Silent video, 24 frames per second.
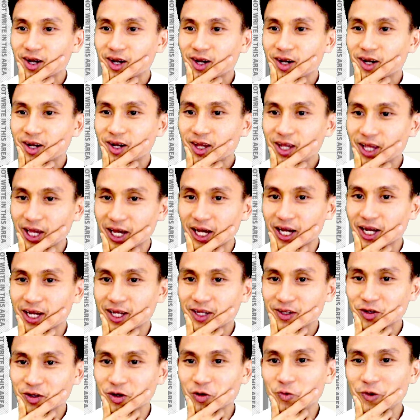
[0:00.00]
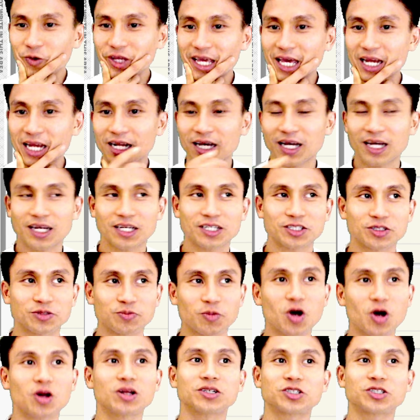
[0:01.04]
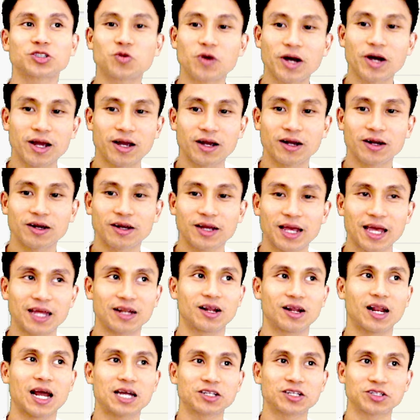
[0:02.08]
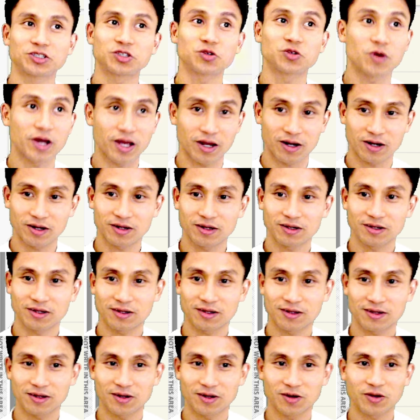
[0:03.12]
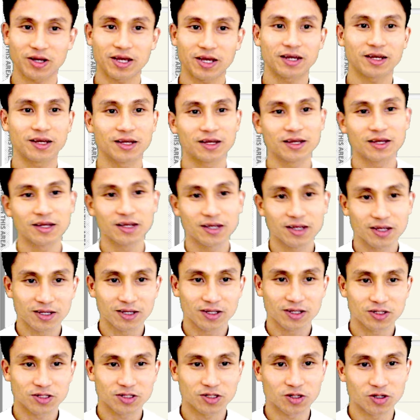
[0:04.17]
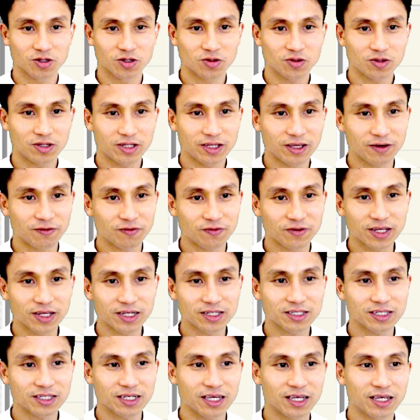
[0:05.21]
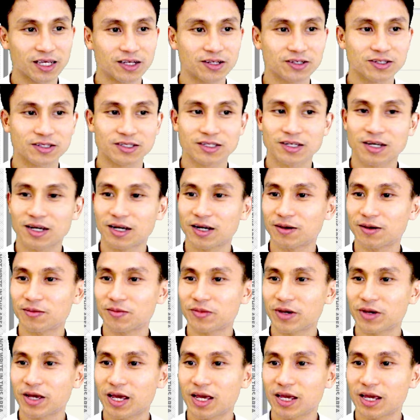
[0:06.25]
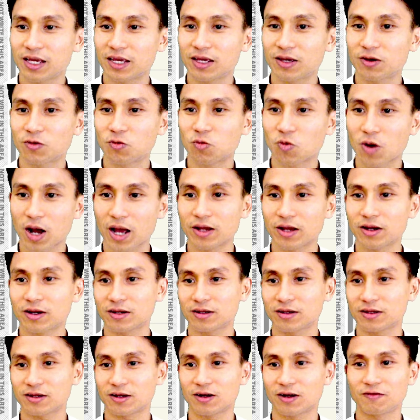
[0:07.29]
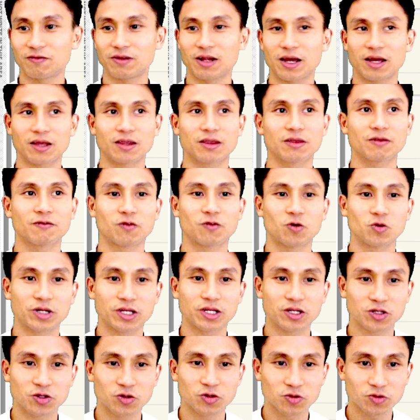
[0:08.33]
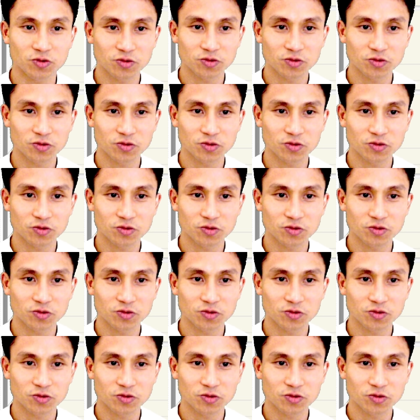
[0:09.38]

yeah, so we get a smaller square and a larger square, okay? So if this is a wire of length 42,